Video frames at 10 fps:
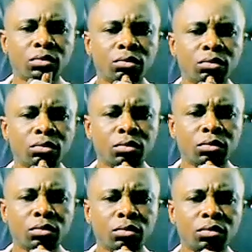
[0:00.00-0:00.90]
I'm in the
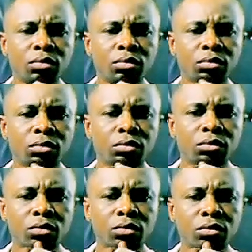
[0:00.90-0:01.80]
studio
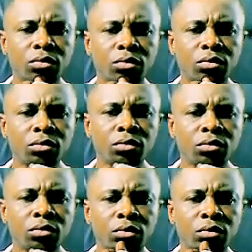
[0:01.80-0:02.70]
24/7.
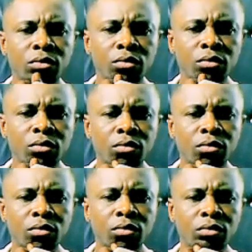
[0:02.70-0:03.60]
I
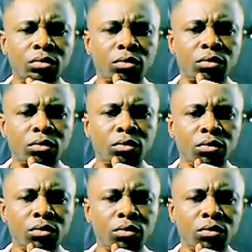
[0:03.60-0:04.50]
rarely go
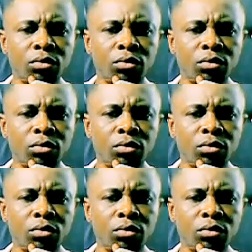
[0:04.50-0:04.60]
out.